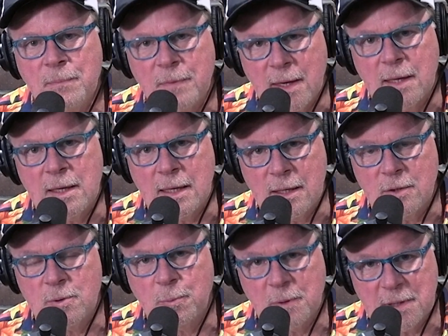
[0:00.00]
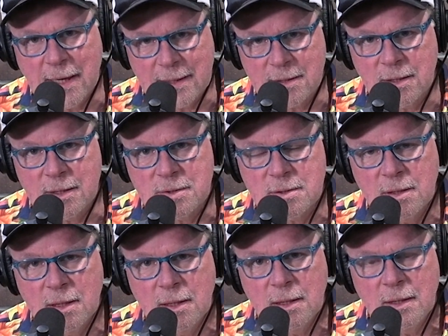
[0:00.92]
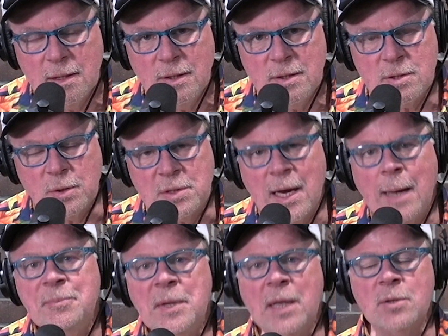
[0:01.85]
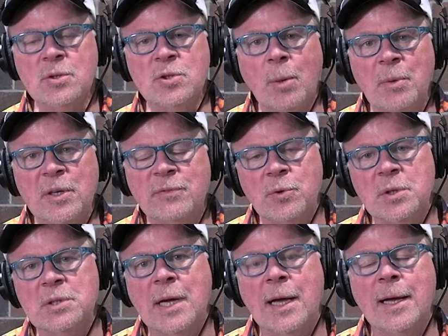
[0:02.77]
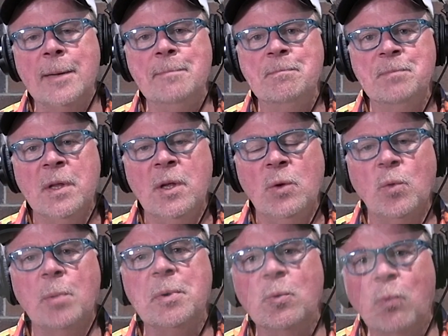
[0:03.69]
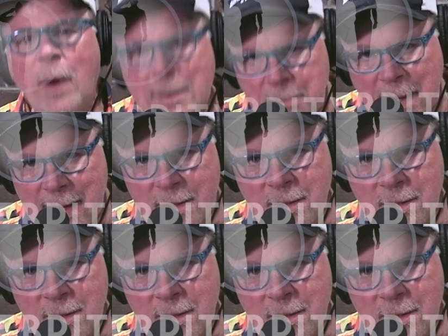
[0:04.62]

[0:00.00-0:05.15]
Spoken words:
they need to protect us. So, Tom, thank you so much for your time. We'll be right back